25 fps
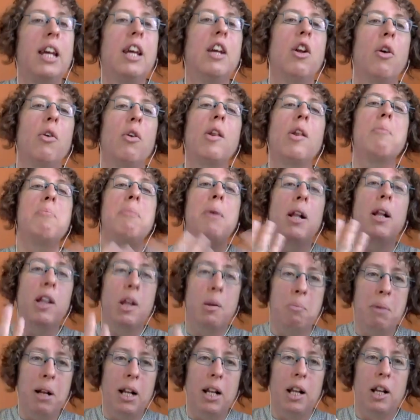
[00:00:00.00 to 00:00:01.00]
you know, it's a
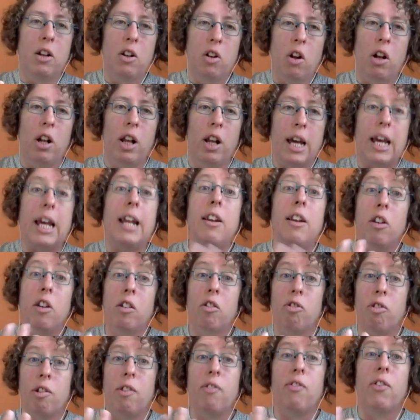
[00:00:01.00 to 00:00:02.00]
multi-million dollar
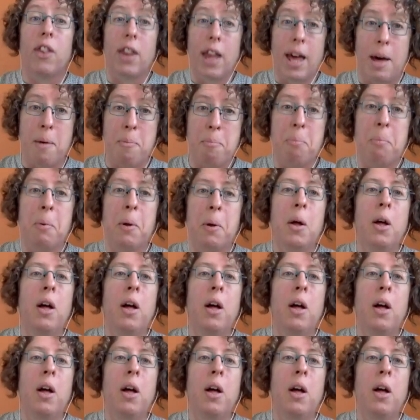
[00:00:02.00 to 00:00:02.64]
industry for them.